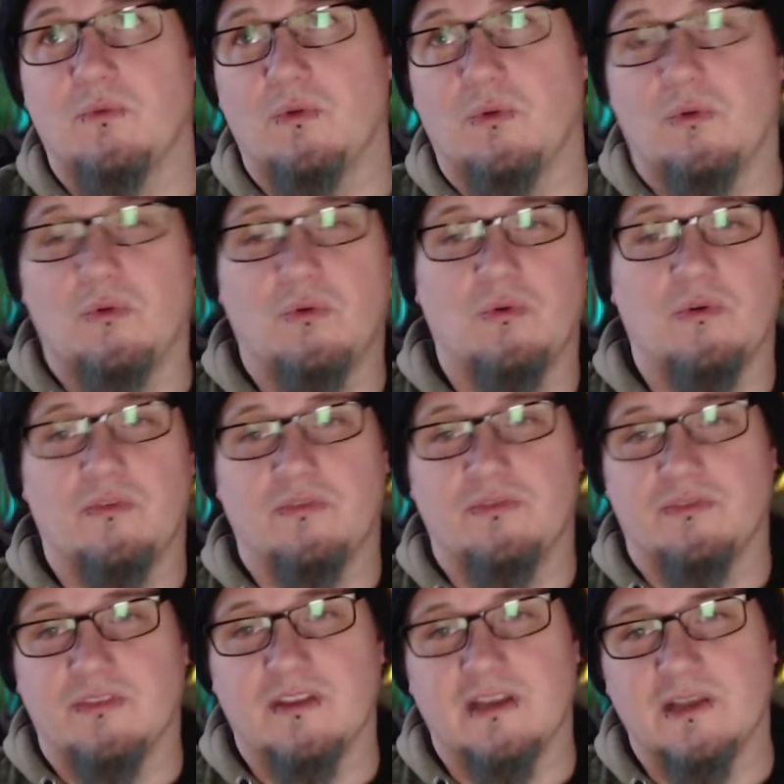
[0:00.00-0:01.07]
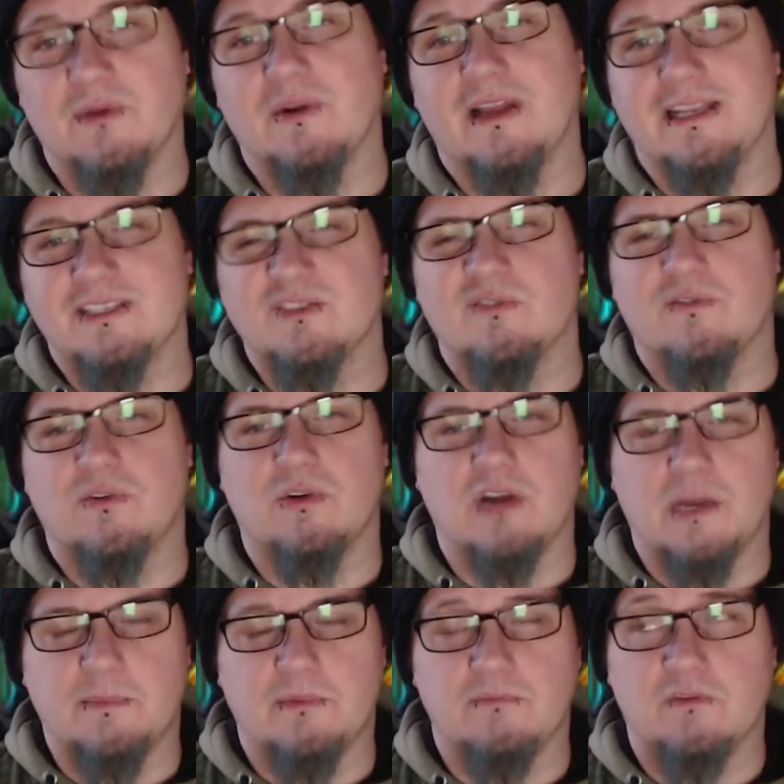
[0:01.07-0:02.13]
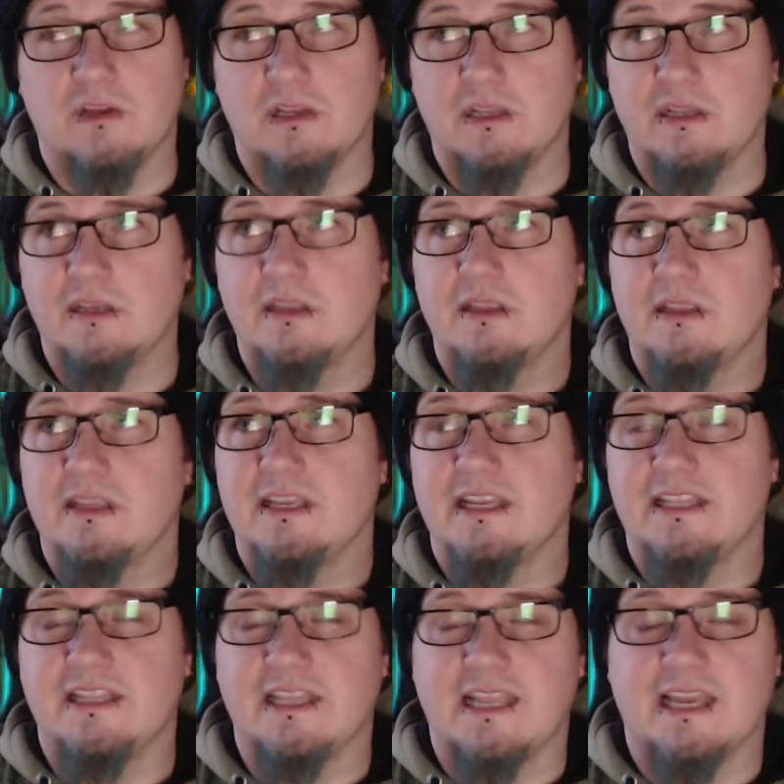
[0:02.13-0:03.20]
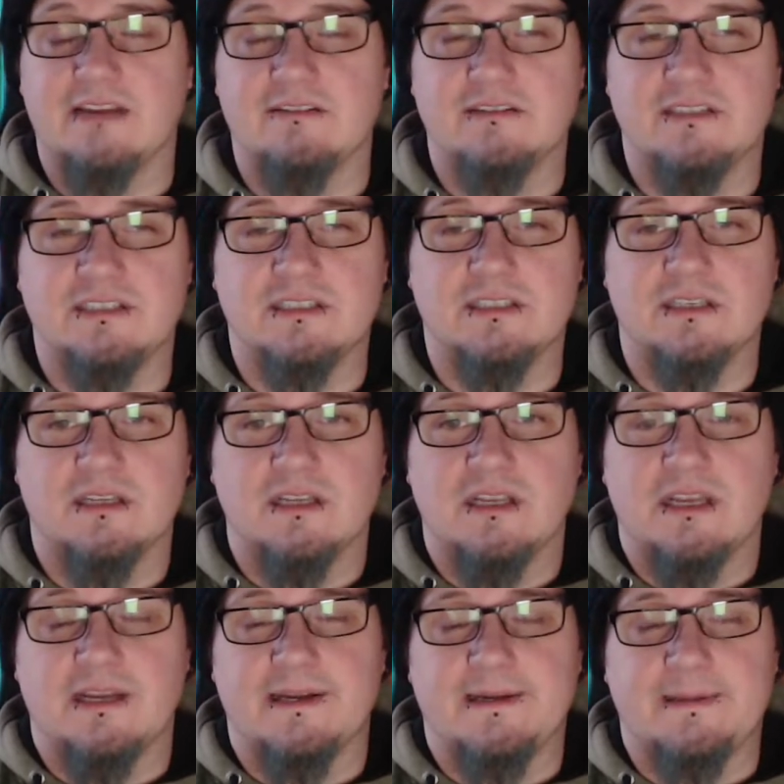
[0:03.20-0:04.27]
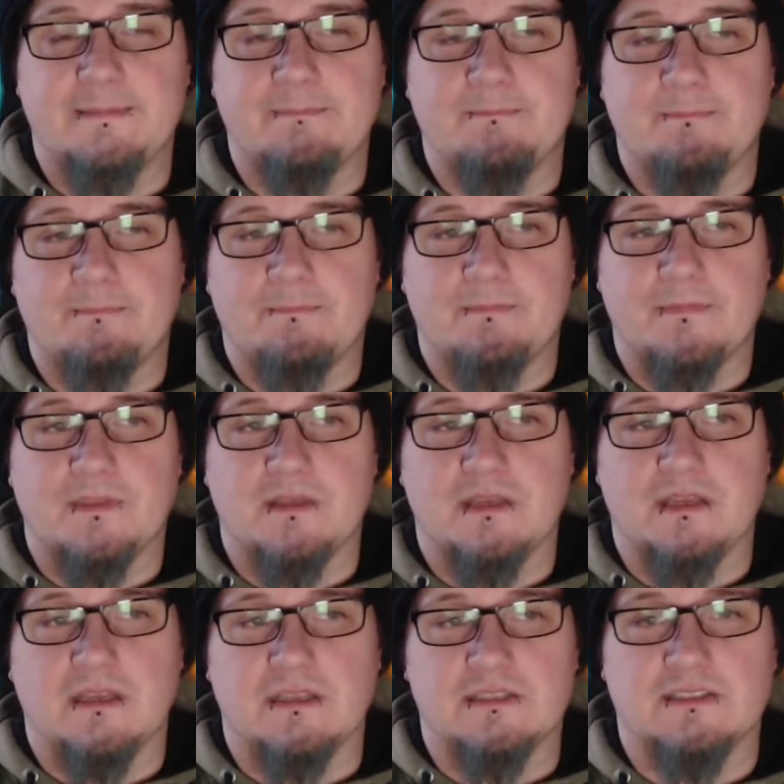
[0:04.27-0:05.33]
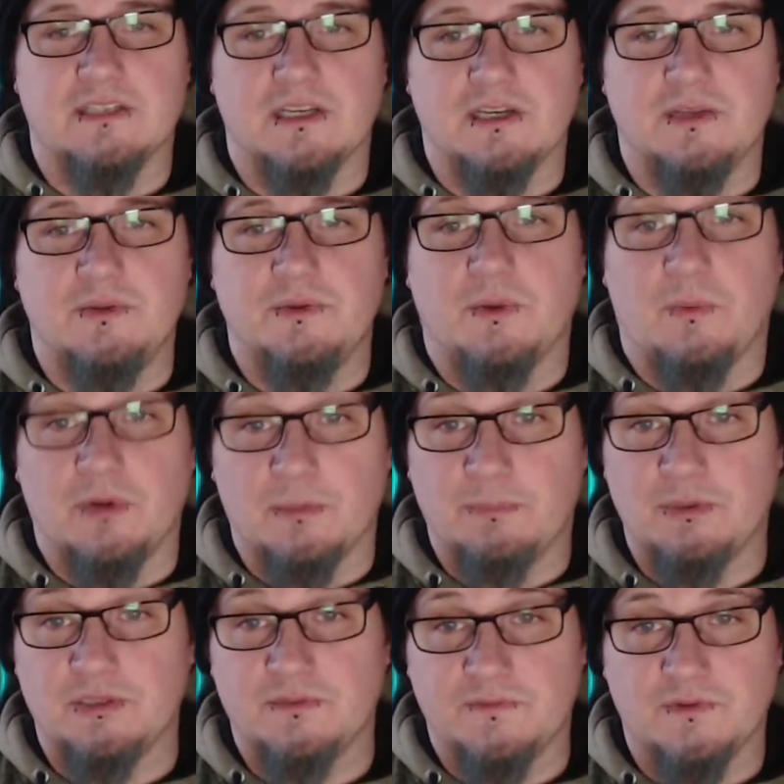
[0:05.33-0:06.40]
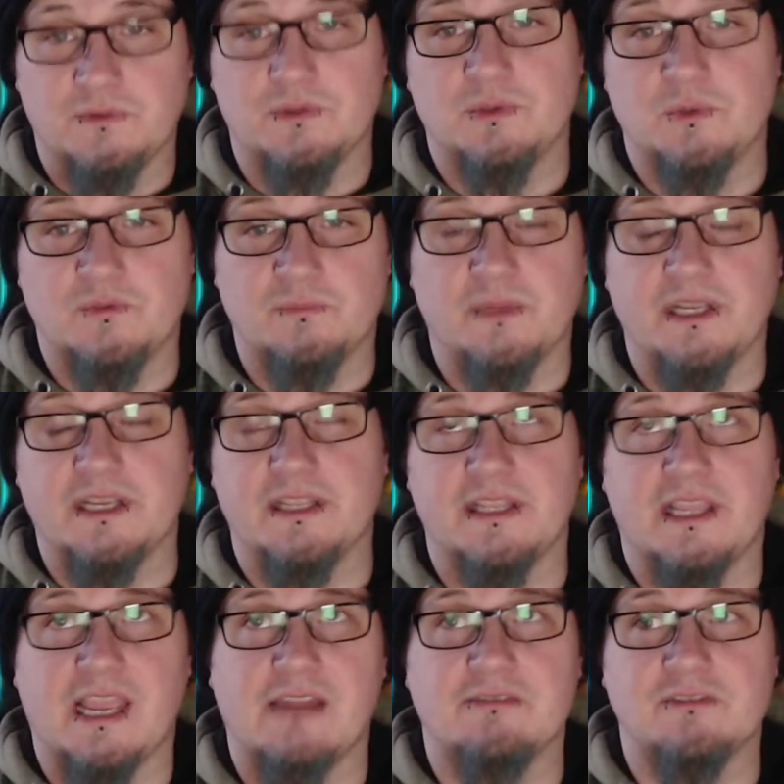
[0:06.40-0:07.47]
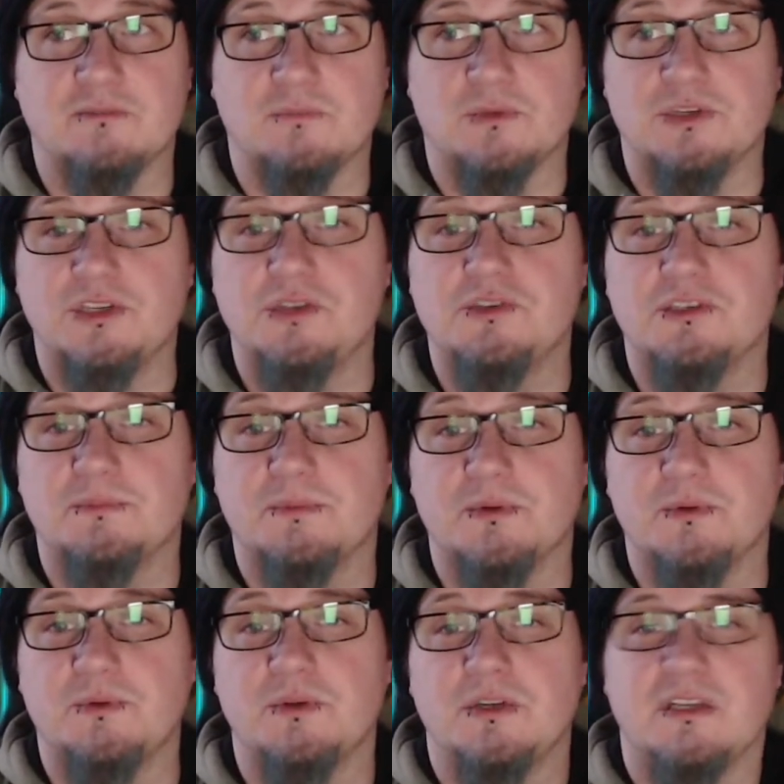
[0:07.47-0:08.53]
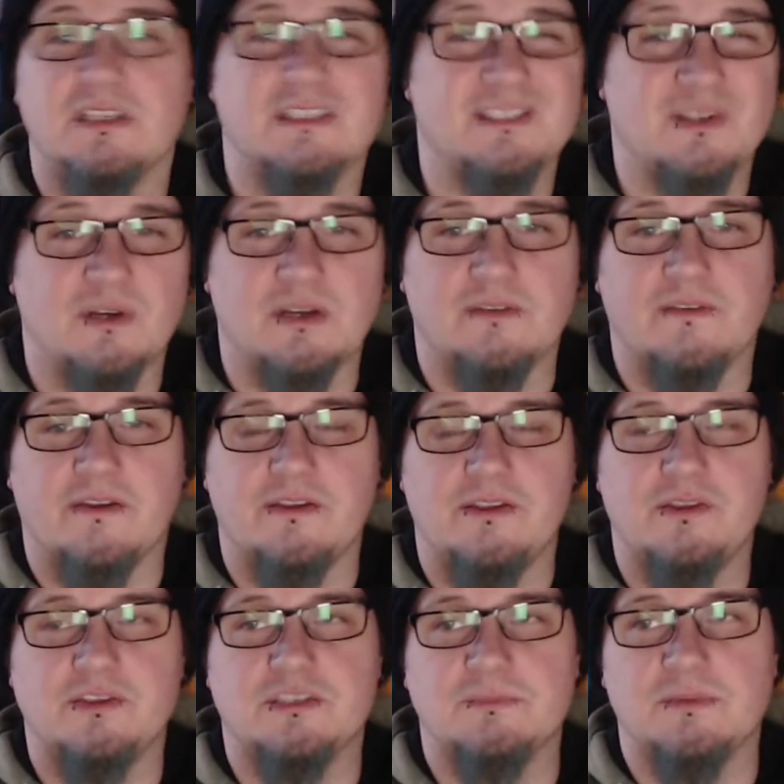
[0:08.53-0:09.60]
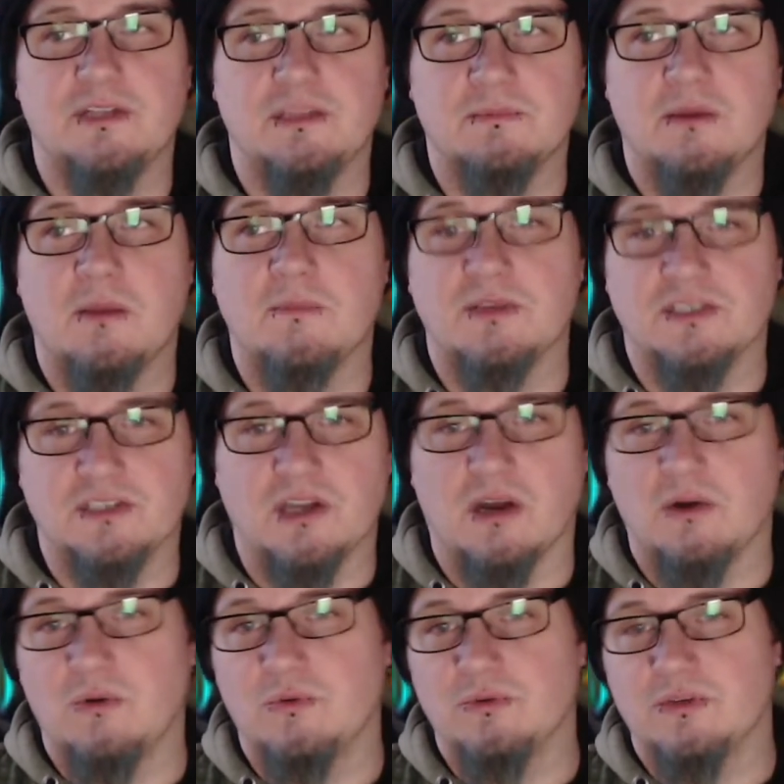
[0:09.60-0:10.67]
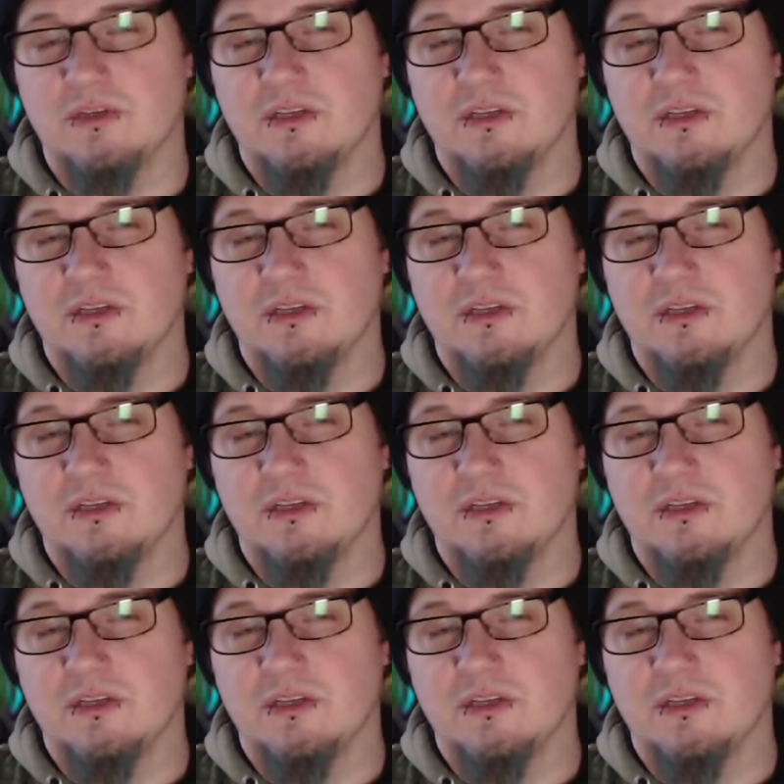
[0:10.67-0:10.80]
or the little laser I've got up and running in the garage. Um, so I want to push forward with making the garage usable. It's not very usable at the moment. It's cold.